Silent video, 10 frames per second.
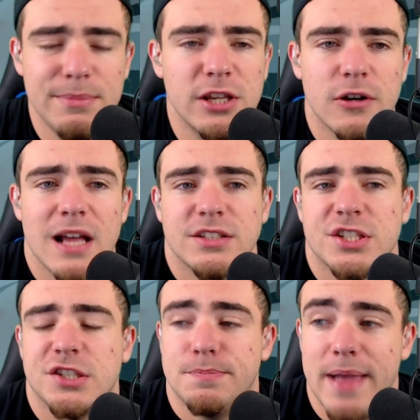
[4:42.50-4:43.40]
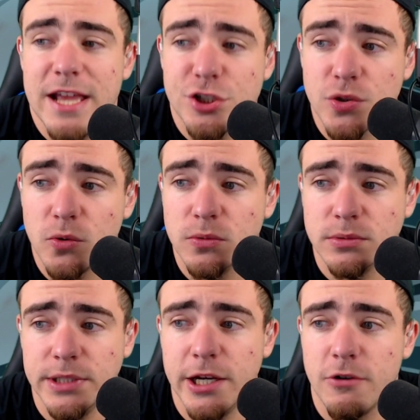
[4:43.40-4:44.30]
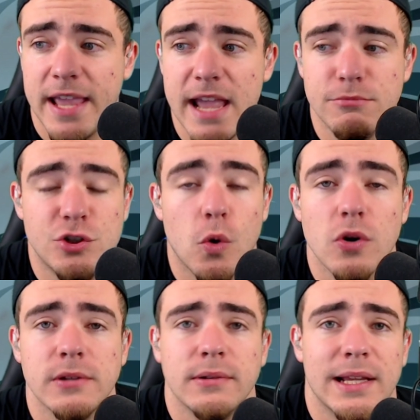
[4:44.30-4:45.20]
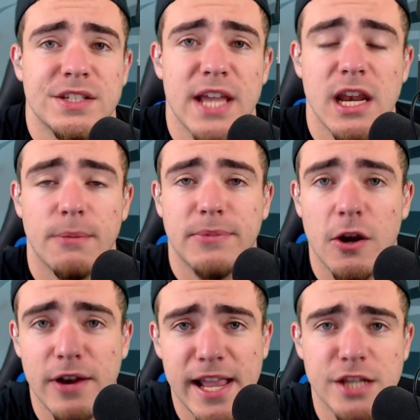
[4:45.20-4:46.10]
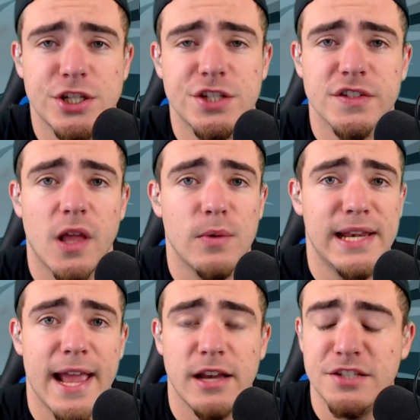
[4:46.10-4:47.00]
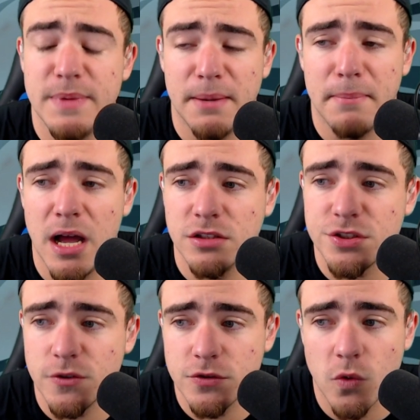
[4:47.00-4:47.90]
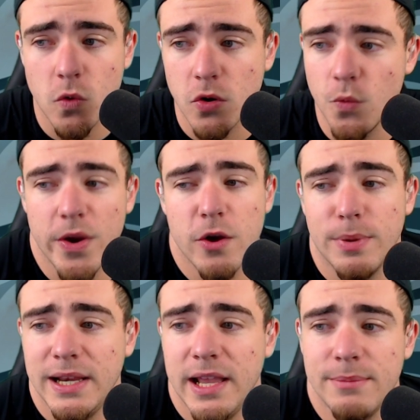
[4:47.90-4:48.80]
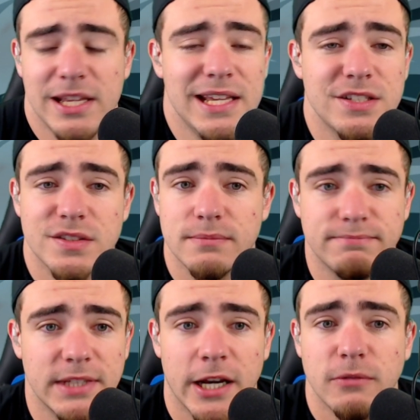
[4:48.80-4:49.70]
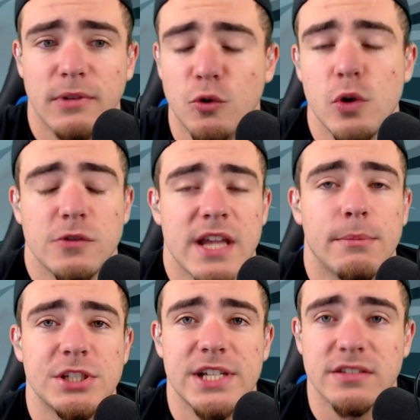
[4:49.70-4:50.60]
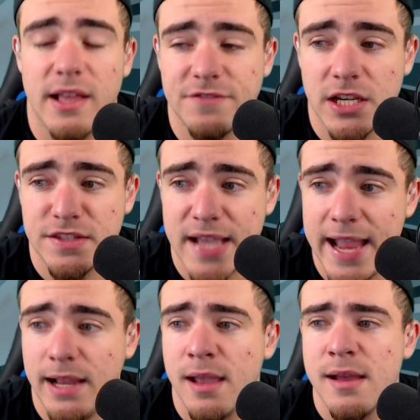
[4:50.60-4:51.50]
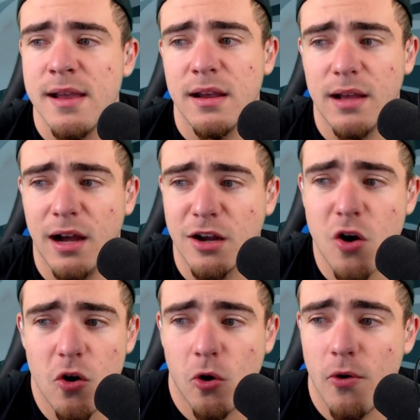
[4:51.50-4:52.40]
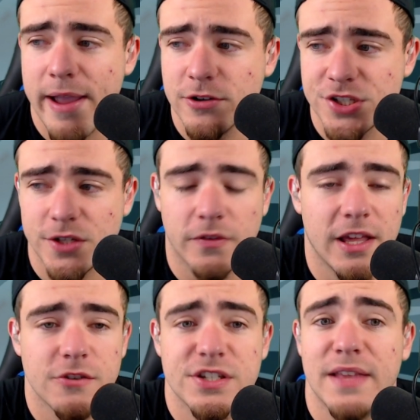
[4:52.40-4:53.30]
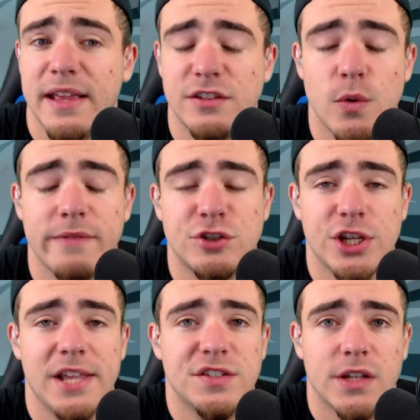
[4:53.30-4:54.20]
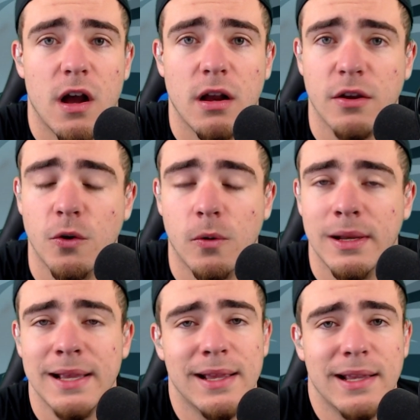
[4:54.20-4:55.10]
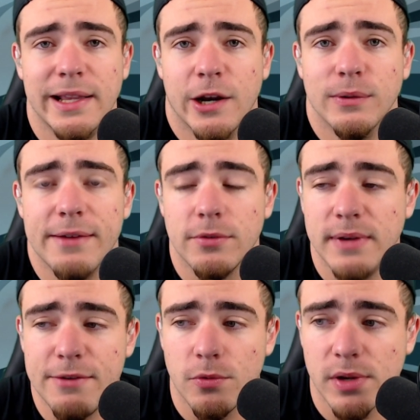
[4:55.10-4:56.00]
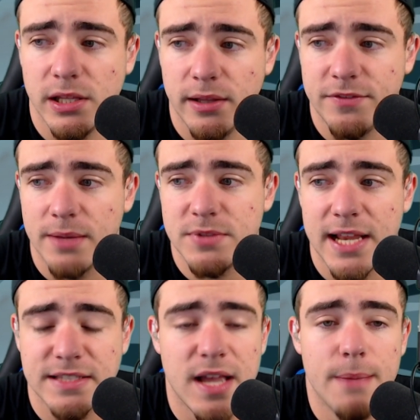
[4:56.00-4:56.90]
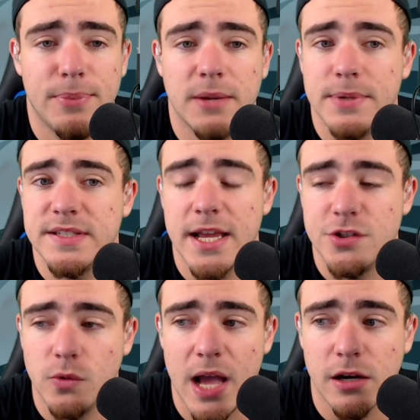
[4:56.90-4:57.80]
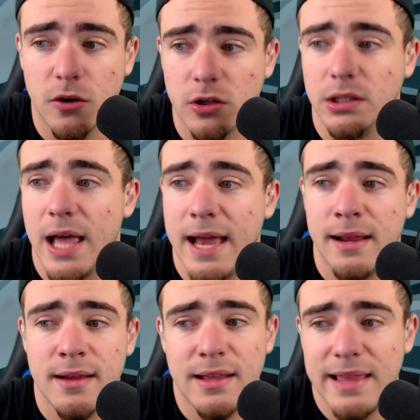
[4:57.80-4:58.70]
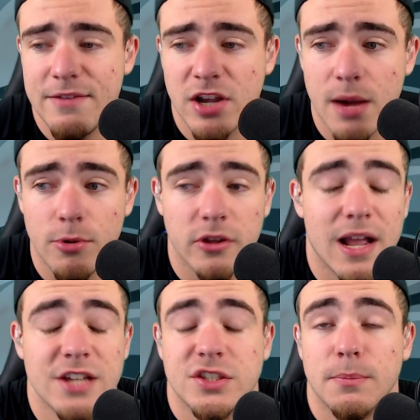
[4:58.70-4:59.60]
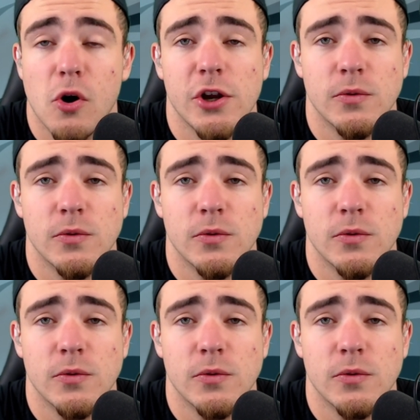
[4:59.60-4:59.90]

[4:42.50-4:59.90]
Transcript: they're not special. Cam Jordan is getting up there in age. He's slowing down. He's been a monster his whole career. But, I mean, he's, who knows how much he has left in the tank. Carl Granderson on the other side. They do have Chase Young, who, never really lived up to that top pick potential, got hurt a lot. They have a couple other guys. Demario